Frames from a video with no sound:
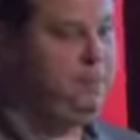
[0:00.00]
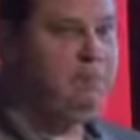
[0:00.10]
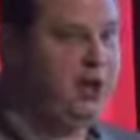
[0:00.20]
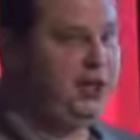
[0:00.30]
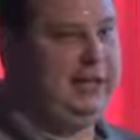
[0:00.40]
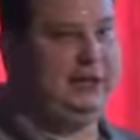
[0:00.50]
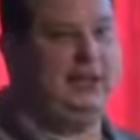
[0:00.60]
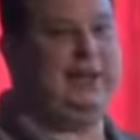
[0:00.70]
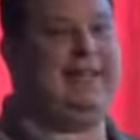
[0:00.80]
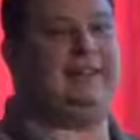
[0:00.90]
much
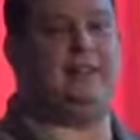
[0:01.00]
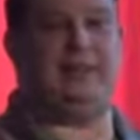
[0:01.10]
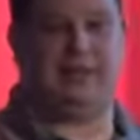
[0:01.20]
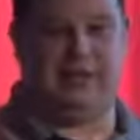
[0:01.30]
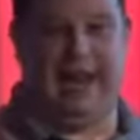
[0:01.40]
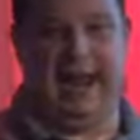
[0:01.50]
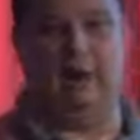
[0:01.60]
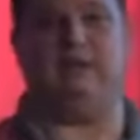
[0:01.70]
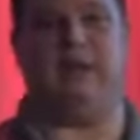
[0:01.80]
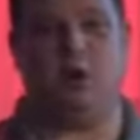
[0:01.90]
easier to get them to stay
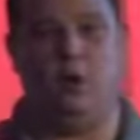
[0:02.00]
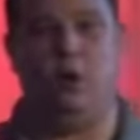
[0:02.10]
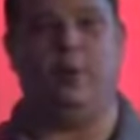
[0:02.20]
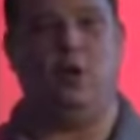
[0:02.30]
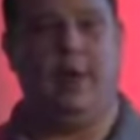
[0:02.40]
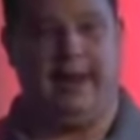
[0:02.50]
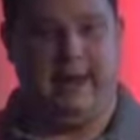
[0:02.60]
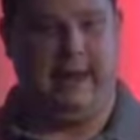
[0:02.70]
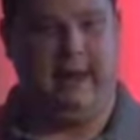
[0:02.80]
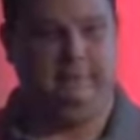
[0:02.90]
out than go home and go back out
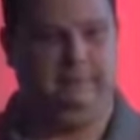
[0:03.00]
again.